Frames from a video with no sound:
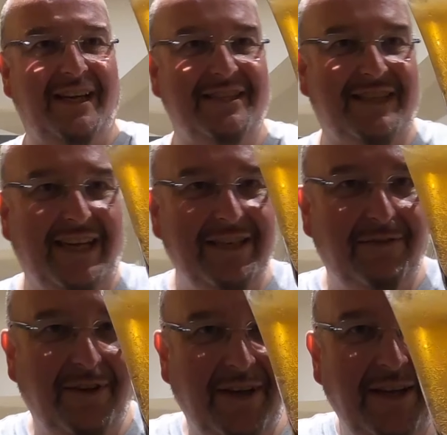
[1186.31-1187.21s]
It's kind
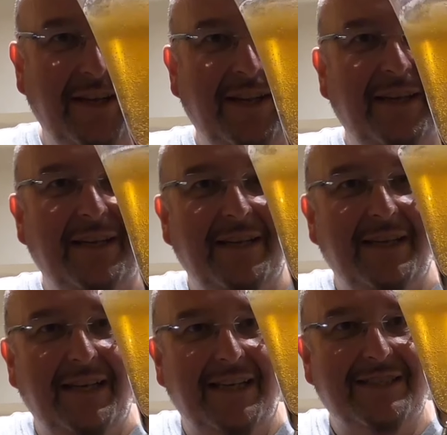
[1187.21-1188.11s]
of a,
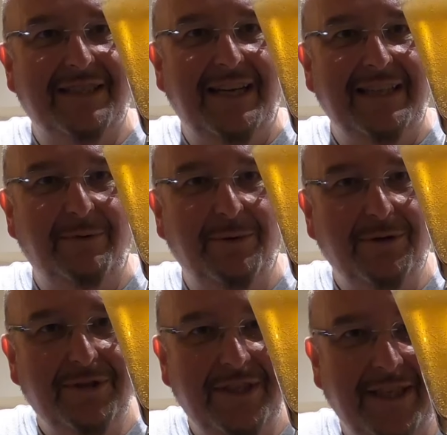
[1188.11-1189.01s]
a slightly rosy